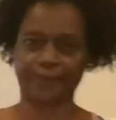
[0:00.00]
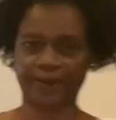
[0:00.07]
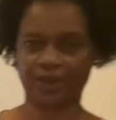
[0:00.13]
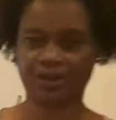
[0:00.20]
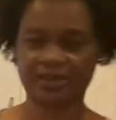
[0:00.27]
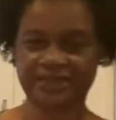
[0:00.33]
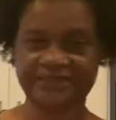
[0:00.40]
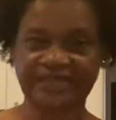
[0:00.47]

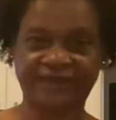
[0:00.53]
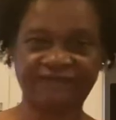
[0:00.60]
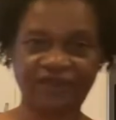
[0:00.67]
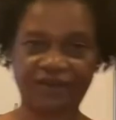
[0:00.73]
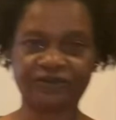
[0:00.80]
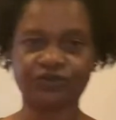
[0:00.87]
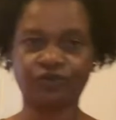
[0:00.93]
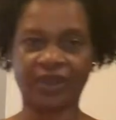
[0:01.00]
Pods. I
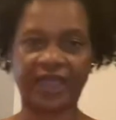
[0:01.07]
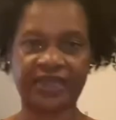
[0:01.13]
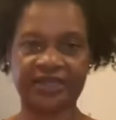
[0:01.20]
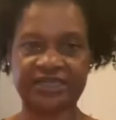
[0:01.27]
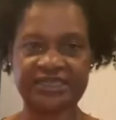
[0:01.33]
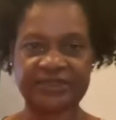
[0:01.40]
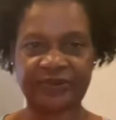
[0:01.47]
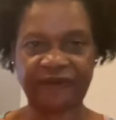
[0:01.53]
never tried
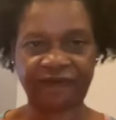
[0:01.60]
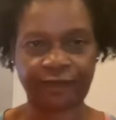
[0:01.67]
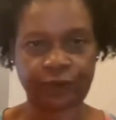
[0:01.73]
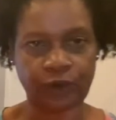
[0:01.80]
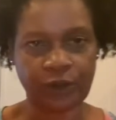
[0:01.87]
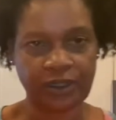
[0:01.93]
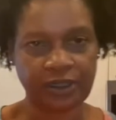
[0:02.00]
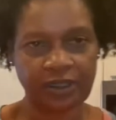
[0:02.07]
these
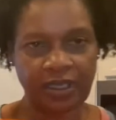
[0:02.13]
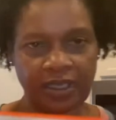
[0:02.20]
before.